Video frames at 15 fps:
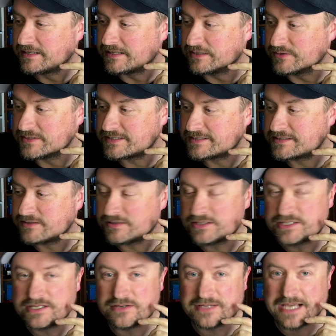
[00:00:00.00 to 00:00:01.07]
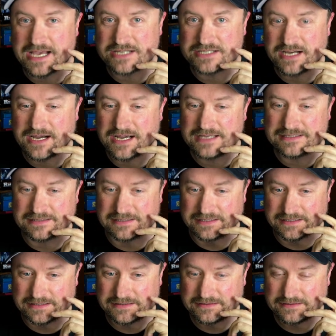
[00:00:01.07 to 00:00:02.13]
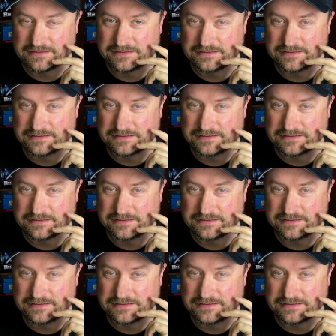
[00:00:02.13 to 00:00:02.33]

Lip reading: There is still a geocache hides link,